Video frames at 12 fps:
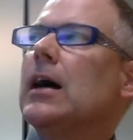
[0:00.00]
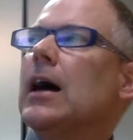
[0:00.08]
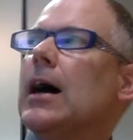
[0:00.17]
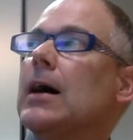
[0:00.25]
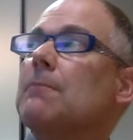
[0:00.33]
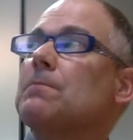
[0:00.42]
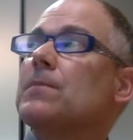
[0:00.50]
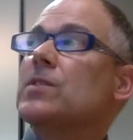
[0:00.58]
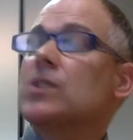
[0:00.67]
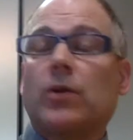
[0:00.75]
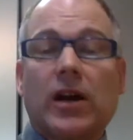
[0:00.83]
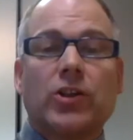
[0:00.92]

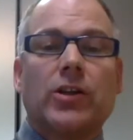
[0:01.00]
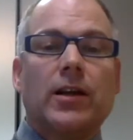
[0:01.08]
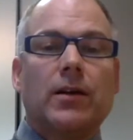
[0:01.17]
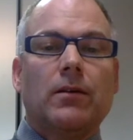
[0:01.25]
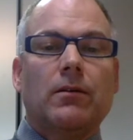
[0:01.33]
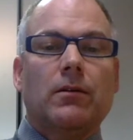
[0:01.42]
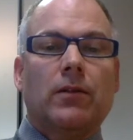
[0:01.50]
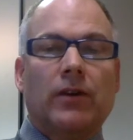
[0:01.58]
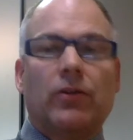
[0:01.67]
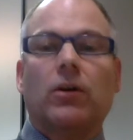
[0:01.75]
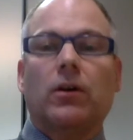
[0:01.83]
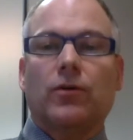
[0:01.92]
So actually,
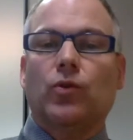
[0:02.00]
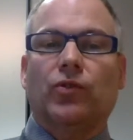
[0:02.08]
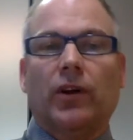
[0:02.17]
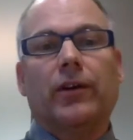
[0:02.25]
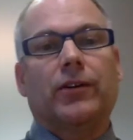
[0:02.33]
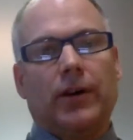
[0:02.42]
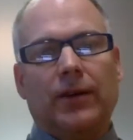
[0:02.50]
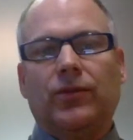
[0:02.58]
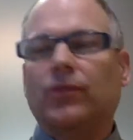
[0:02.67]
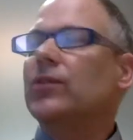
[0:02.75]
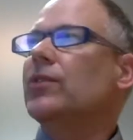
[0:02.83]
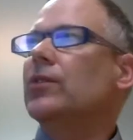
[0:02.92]
there are, of course, other types
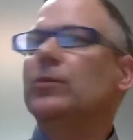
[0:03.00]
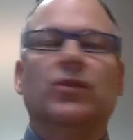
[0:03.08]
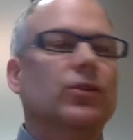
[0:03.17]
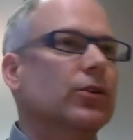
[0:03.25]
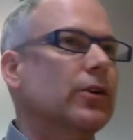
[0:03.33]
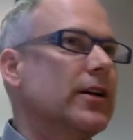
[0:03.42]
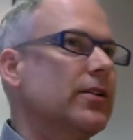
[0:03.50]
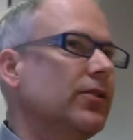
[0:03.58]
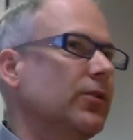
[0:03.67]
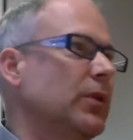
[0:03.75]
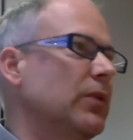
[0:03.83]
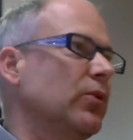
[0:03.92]
of systems integrators,
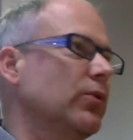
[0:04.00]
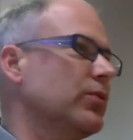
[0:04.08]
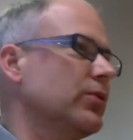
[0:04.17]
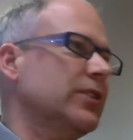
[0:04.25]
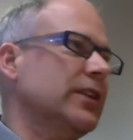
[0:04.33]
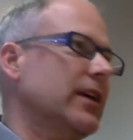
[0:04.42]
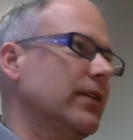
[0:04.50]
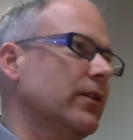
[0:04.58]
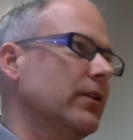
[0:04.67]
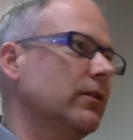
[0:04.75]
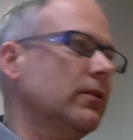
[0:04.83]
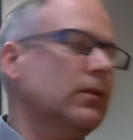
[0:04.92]
so people that put
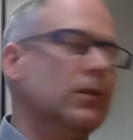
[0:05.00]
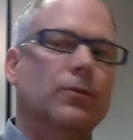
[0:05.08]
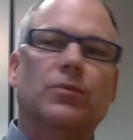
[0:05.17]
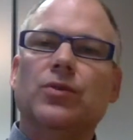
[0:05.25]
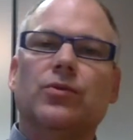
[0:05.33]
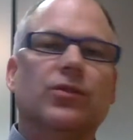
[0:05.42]
together computer